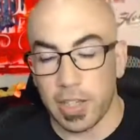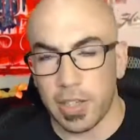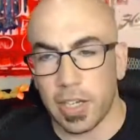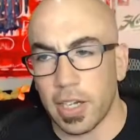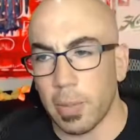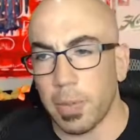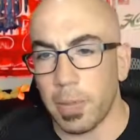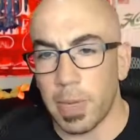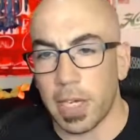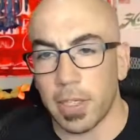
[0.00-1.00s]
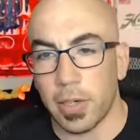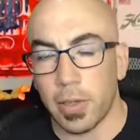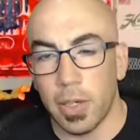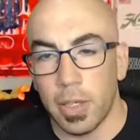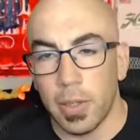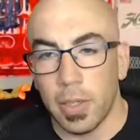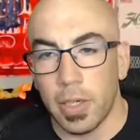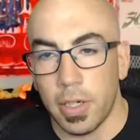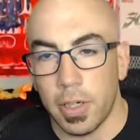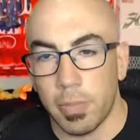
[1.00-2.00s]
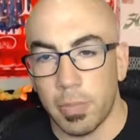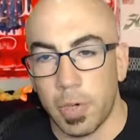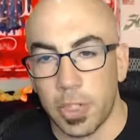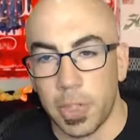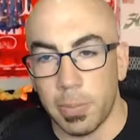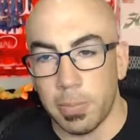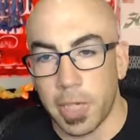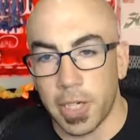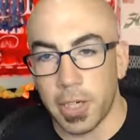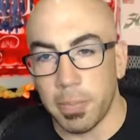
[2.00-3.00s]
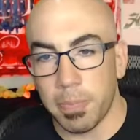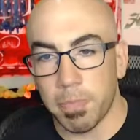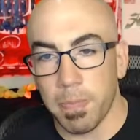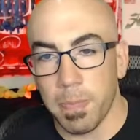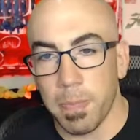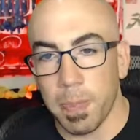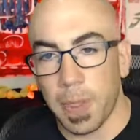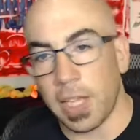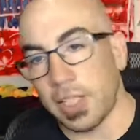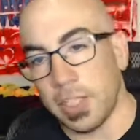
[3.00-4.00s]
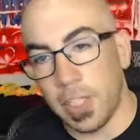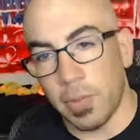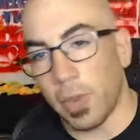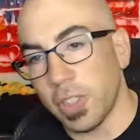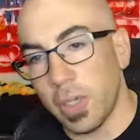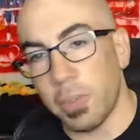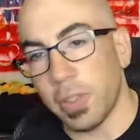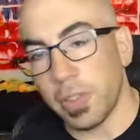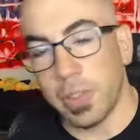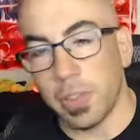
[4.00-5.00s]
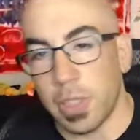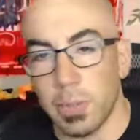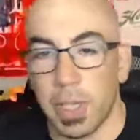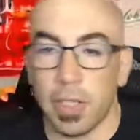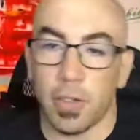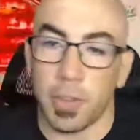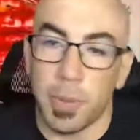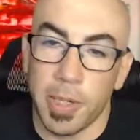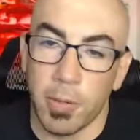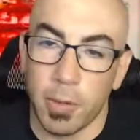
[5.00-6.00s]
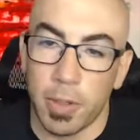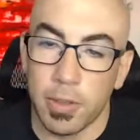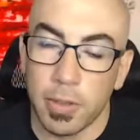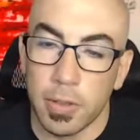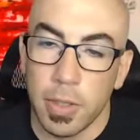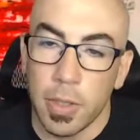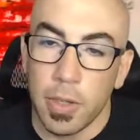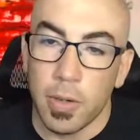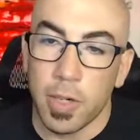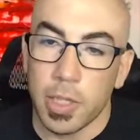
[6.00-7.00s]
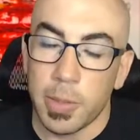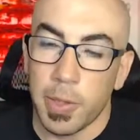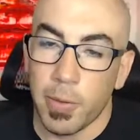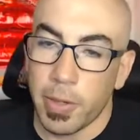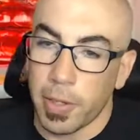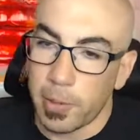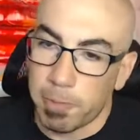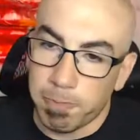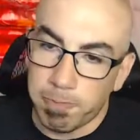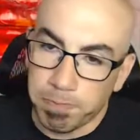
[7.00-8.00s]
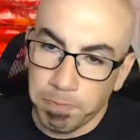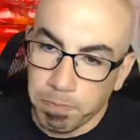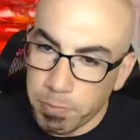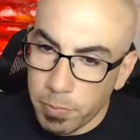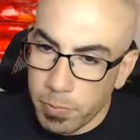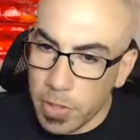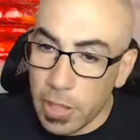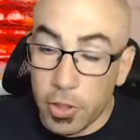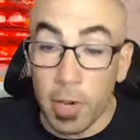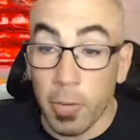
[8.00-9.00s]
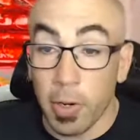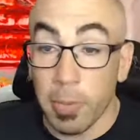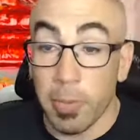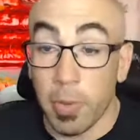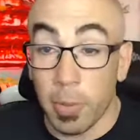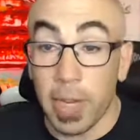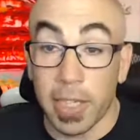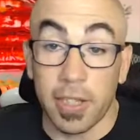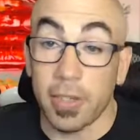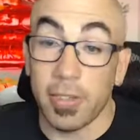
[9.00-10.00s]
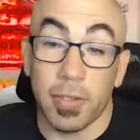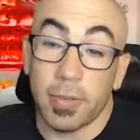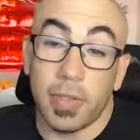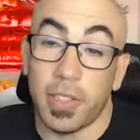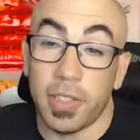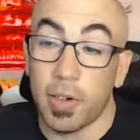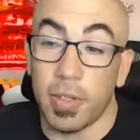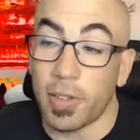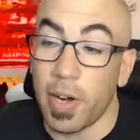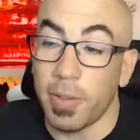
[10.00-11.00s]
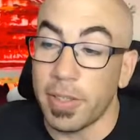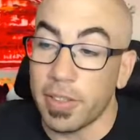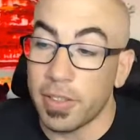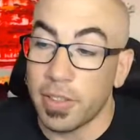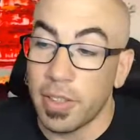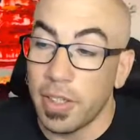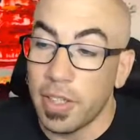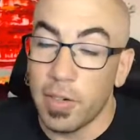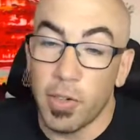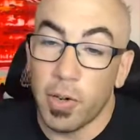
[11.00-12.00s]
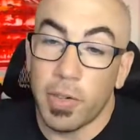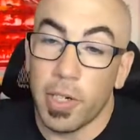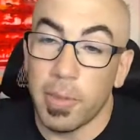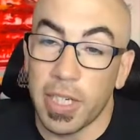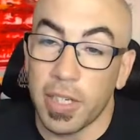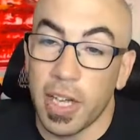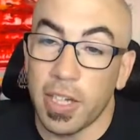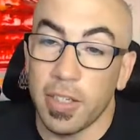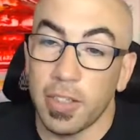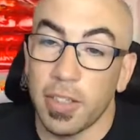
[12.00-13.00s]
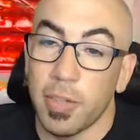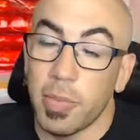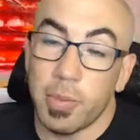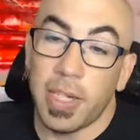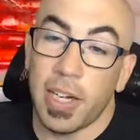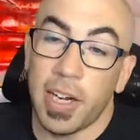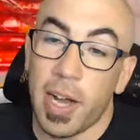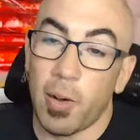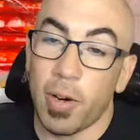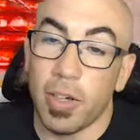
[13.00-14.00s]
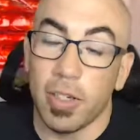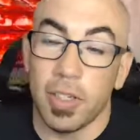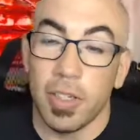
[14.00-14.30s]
I think I got to put it back in there. Our Jeep pickup. like the seat folds up. There's keep like a little spinning reel, or not a spinning reel, a travel reel back there. So you just always grab it. You never know if you're gonna be at a lake. Maybe you got an hour.